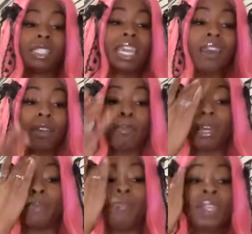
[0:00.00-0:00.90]
scary,
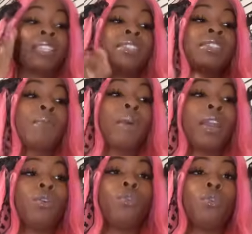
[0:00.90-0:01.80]
but this is somebody
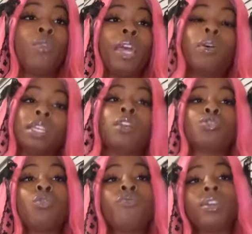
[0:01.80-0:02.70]
who they're gonna see the
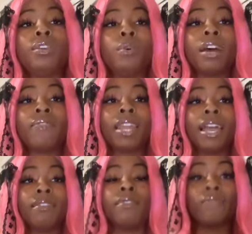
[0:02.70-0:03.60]
truth in you, and I feel
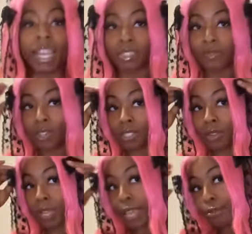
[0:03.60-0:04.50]
like vice versa.
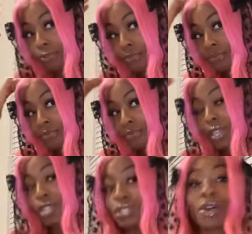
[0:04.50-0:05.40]
Okay.
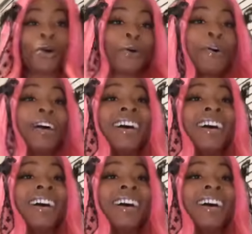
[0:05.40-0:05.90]
So,